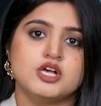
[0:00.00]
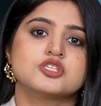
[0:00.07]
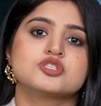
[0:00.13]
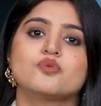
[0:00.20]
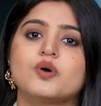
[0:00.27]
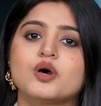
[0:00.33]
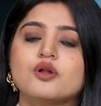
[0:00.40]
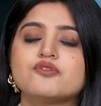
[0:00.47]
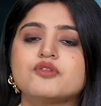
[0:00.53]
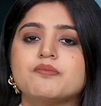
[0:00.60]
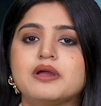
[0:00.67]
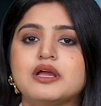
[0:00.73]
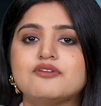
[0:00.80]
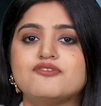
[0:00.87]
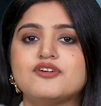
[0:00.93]
So one of the
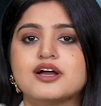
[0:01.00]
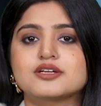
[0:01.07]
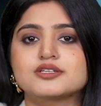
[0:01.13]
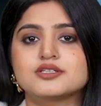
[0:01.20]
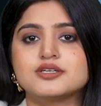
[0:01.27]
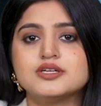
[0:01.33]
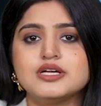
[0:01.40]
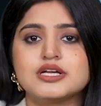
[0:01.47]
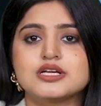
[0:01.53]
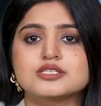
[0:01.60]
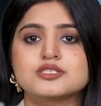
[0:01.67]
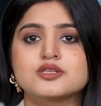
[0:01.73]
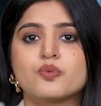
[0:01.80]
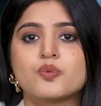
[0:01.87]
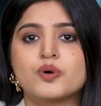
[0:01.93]
main factors
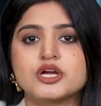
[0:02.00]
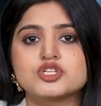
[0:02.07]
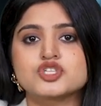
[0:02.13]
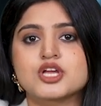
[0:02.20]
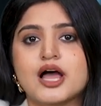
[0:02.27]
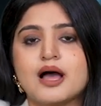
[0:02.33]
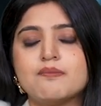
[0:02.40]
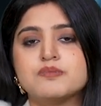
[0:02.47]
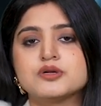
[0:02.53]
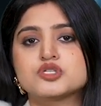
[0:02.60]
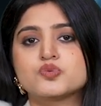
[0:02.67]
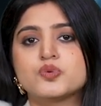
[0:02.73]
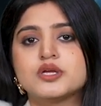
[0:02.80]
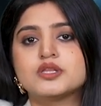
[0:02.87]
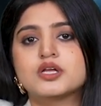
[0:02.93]
is the wage gap
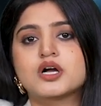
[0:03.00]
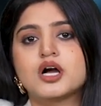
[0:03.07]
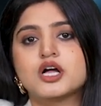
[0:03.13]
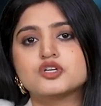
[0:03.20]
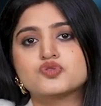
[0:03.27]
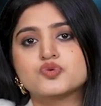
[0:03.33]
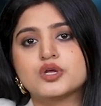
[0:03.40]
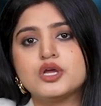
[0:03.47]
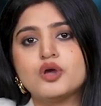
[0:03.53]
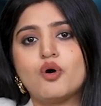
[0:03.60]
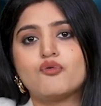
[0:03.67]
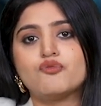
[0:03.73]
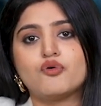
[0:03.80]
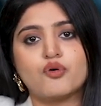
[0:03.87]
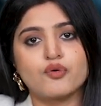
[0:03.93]
between the country
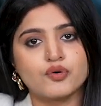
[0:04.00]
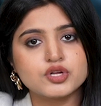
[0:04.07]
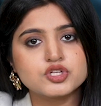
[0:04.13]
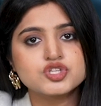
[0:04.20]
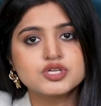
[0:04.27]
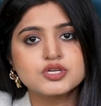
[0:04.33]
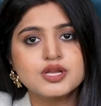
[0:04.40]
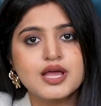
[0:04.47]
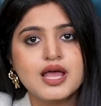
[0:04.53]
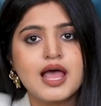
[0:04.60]
of origin